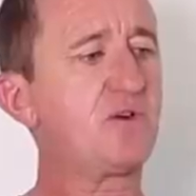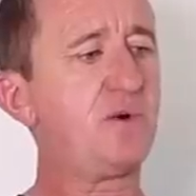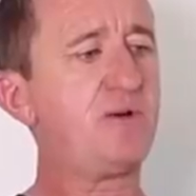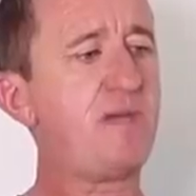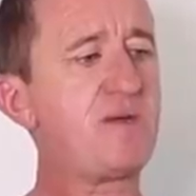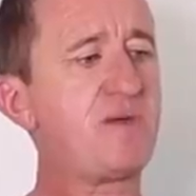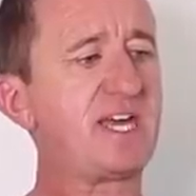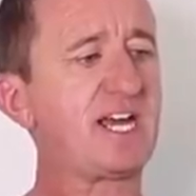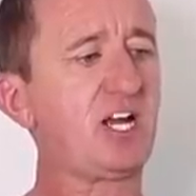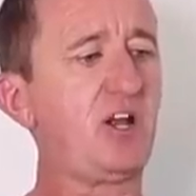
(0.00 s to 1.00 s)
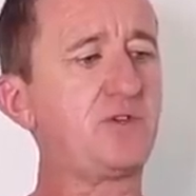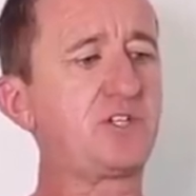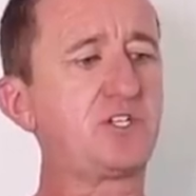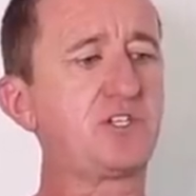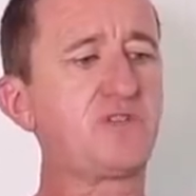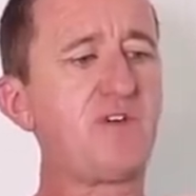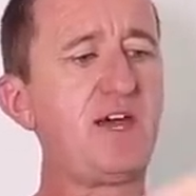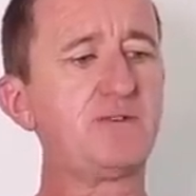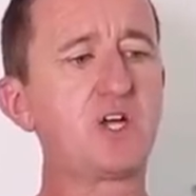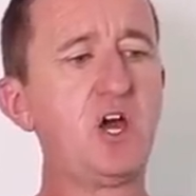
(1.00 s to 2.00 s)
you want to maybe get closer to the
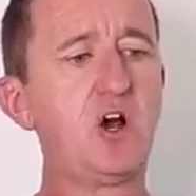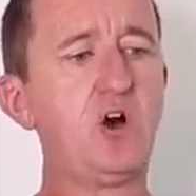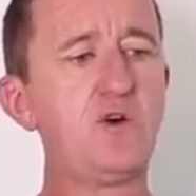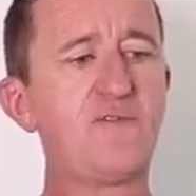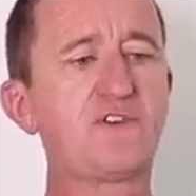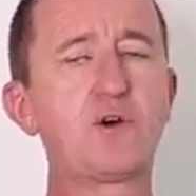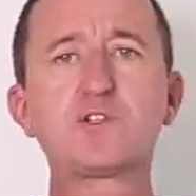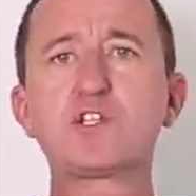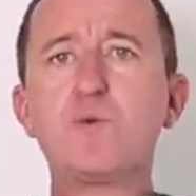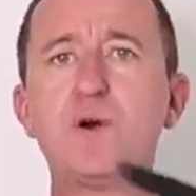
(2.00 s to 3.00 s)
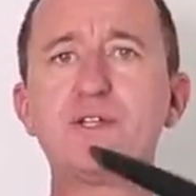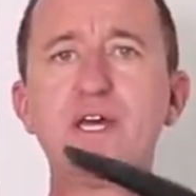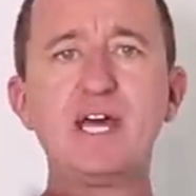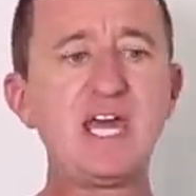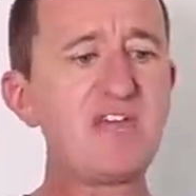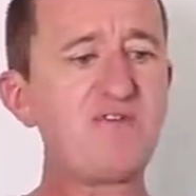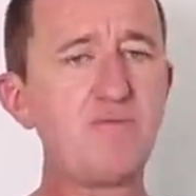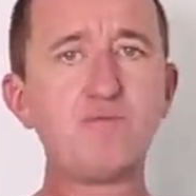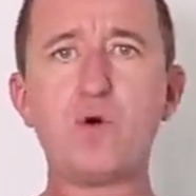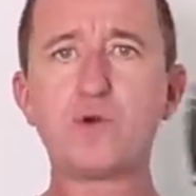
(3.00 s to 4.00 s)
ground or of course you want
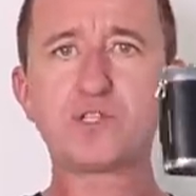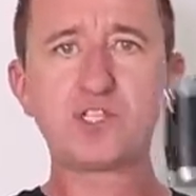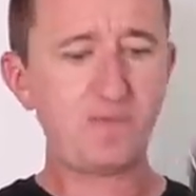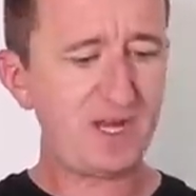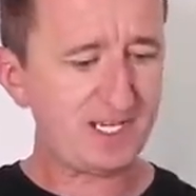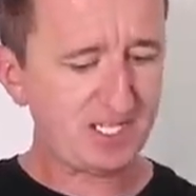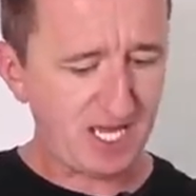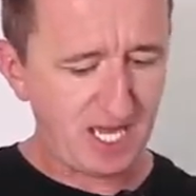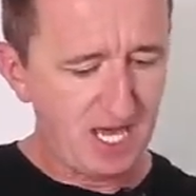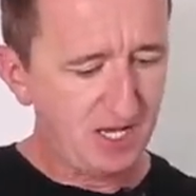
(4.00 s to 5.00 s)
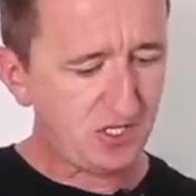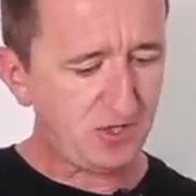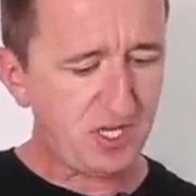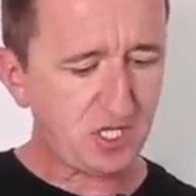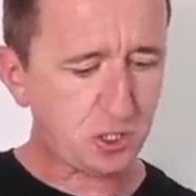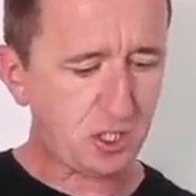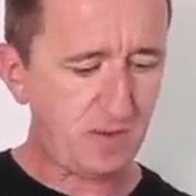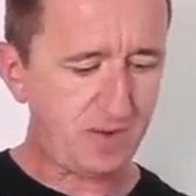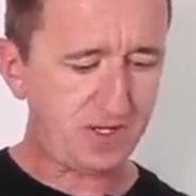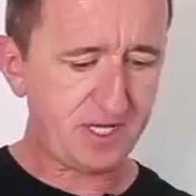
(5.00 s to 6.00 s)
even more stability. So this
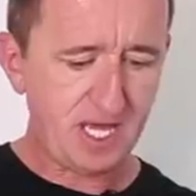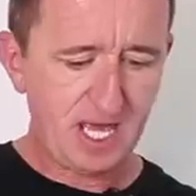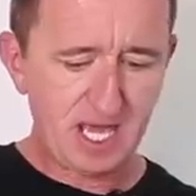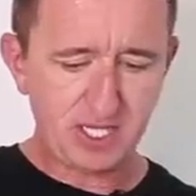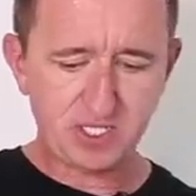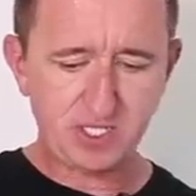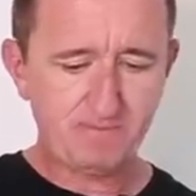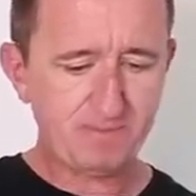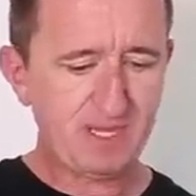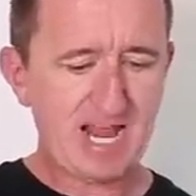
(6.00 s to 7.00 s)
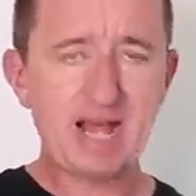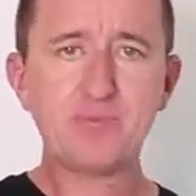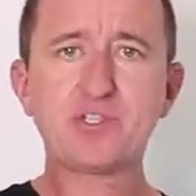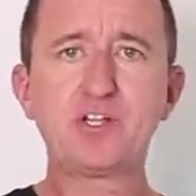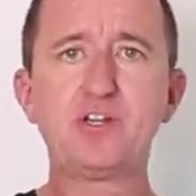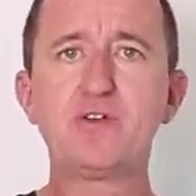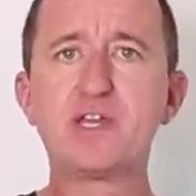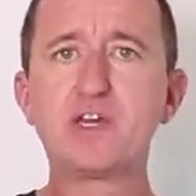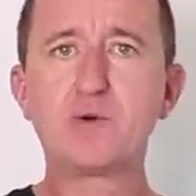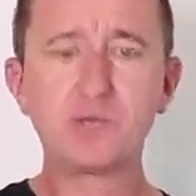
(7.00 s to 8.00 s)
tripod is
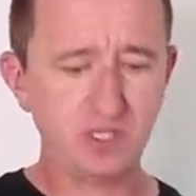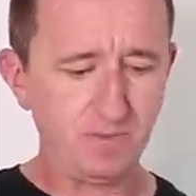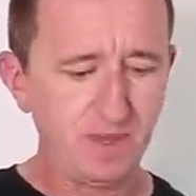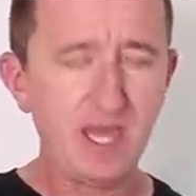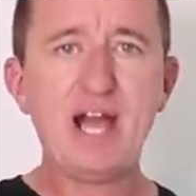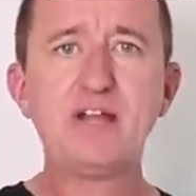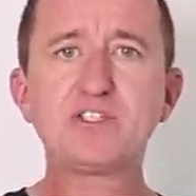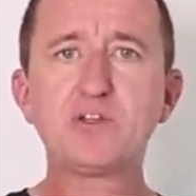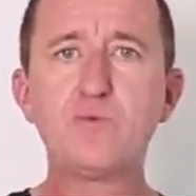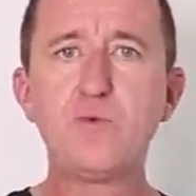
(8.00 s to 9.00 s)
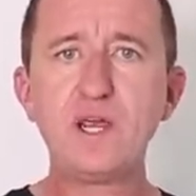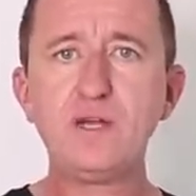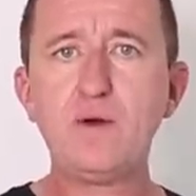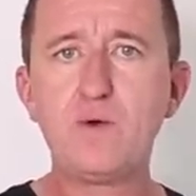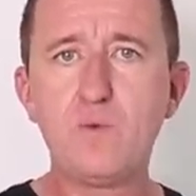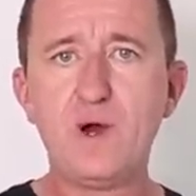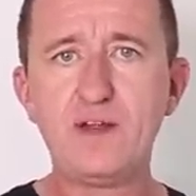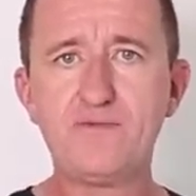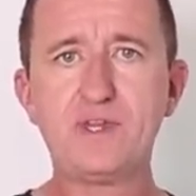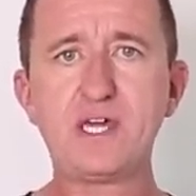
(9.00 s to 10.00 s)
absolutely awesome. And to win
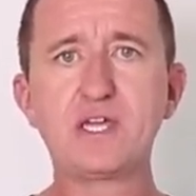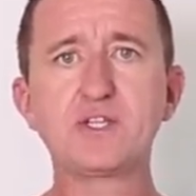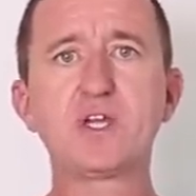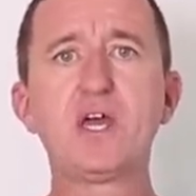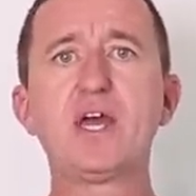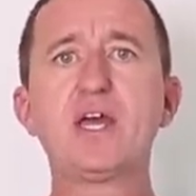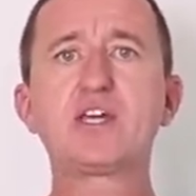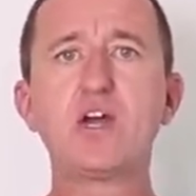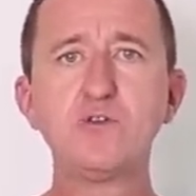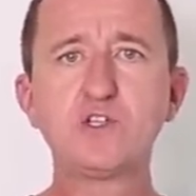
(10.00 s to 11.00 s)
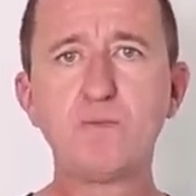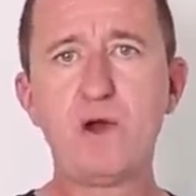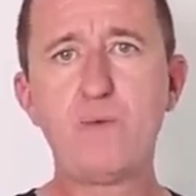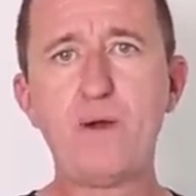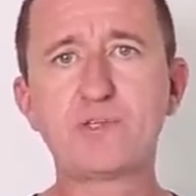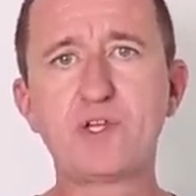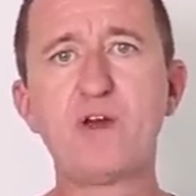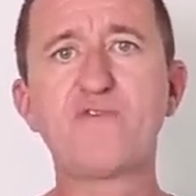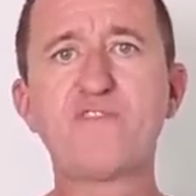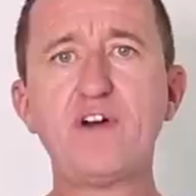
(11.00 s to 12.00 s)
one of these, go to my
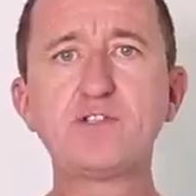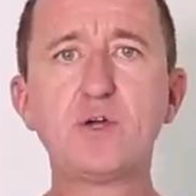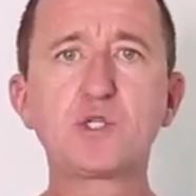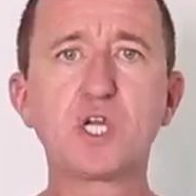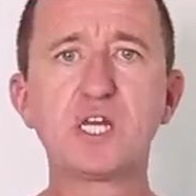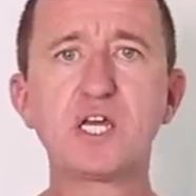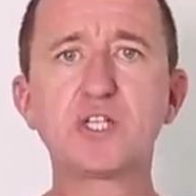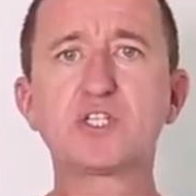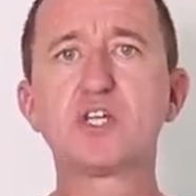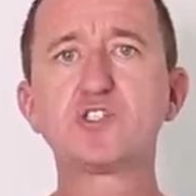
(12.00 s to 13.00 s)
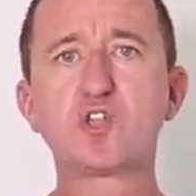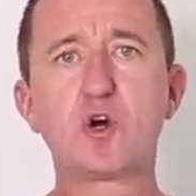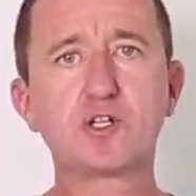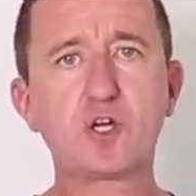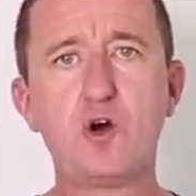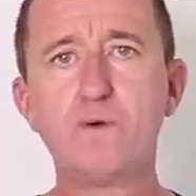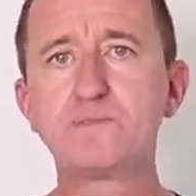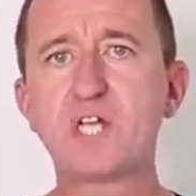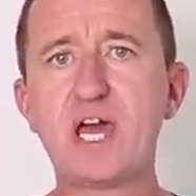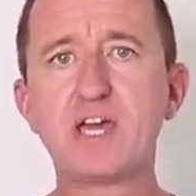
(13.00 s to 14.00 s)
website
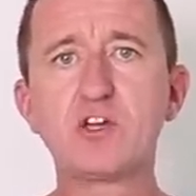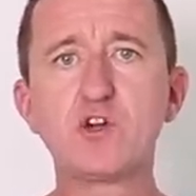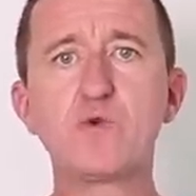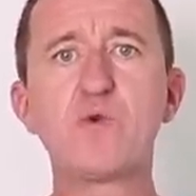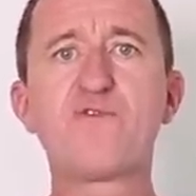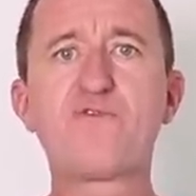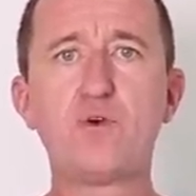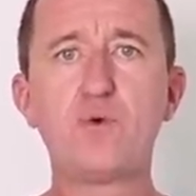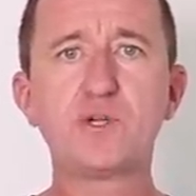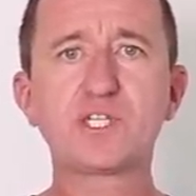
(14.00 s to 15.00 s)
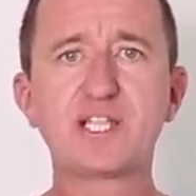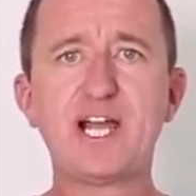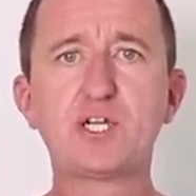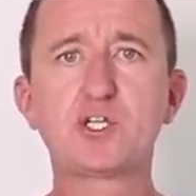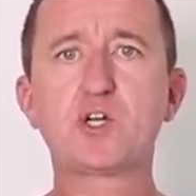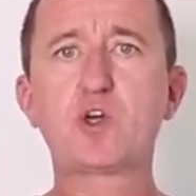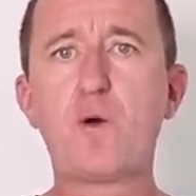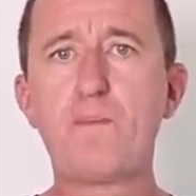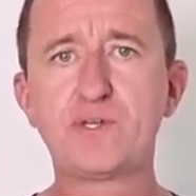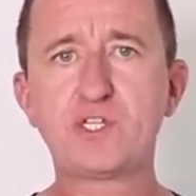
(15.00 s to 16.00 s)
photogenius.com.au forward slash
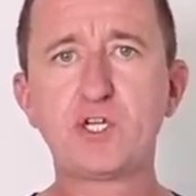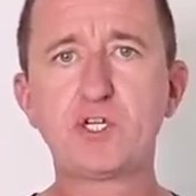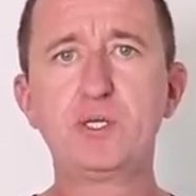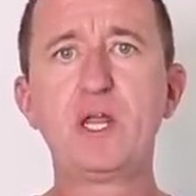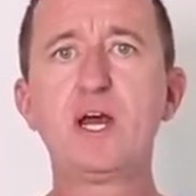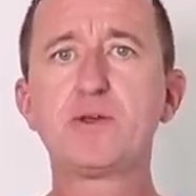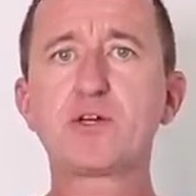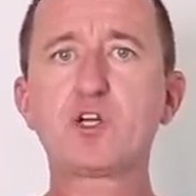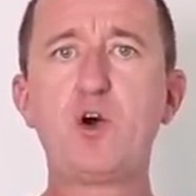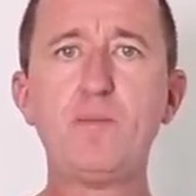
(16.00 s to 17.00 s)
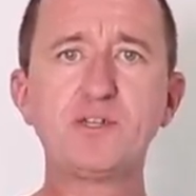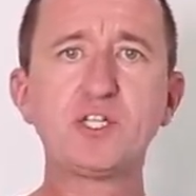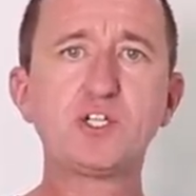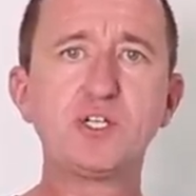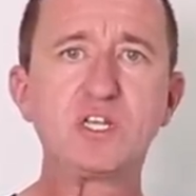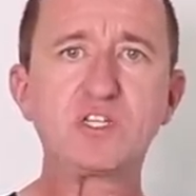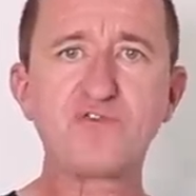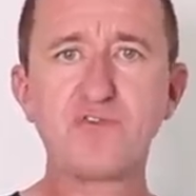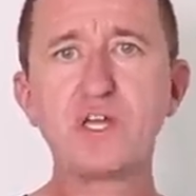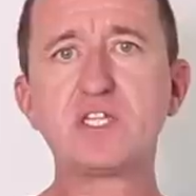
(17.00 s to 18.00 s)
competition. The competition is
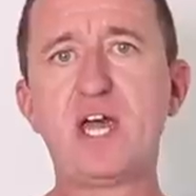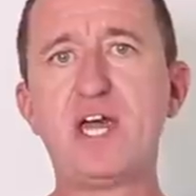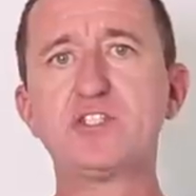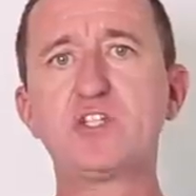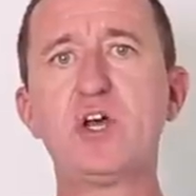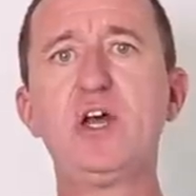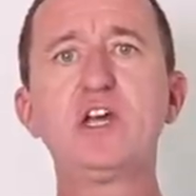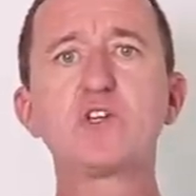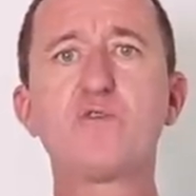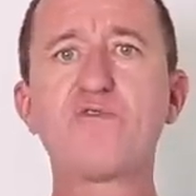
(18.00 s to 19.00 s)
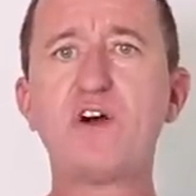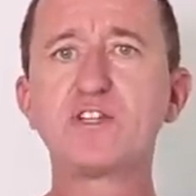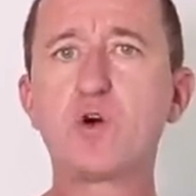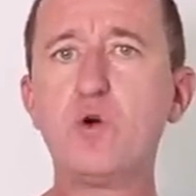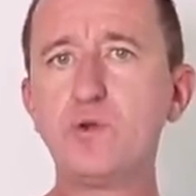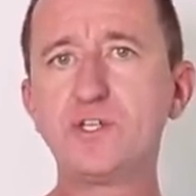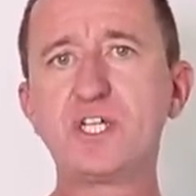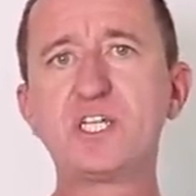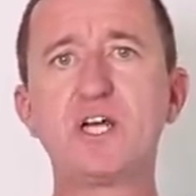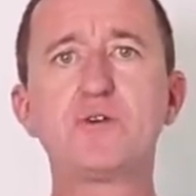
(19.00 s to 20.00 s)
free to enter. You'll find all the
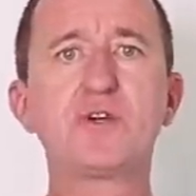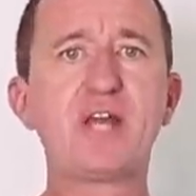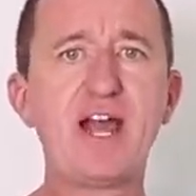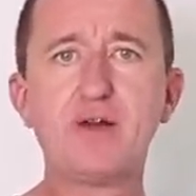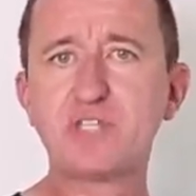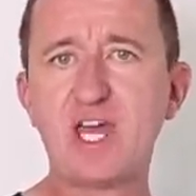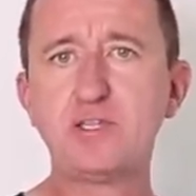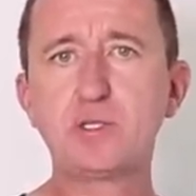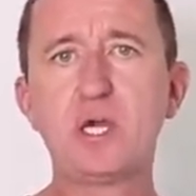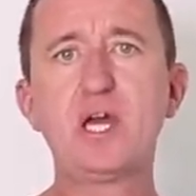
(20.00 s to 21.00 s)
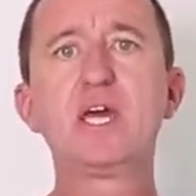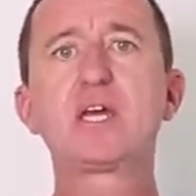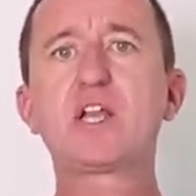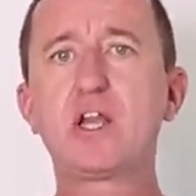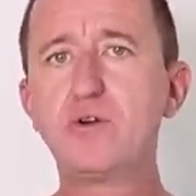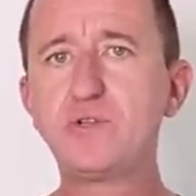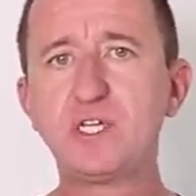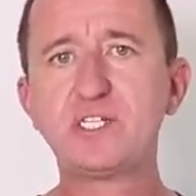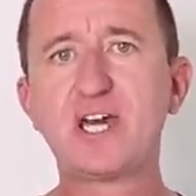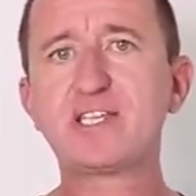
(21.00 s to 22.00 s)
details on how to enter,
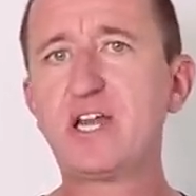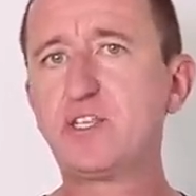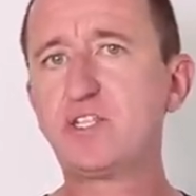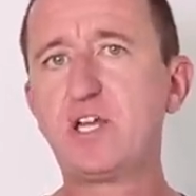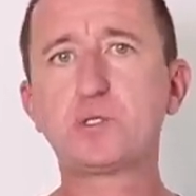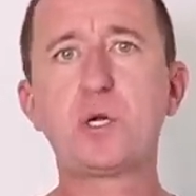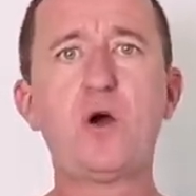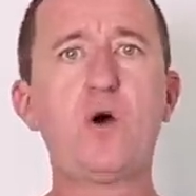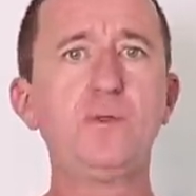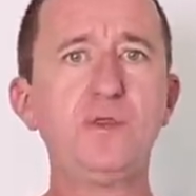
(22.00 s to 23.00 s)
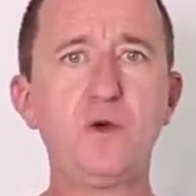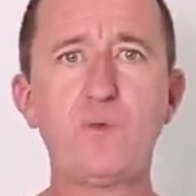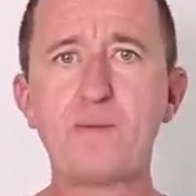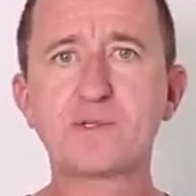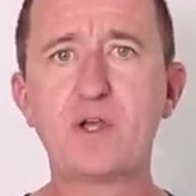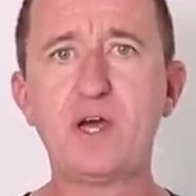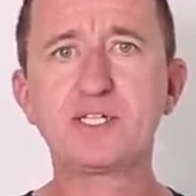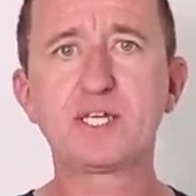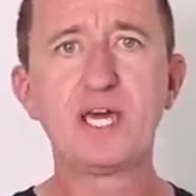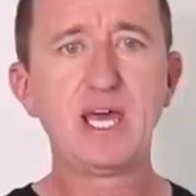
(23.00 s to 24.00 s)
closing date, etc. on the website.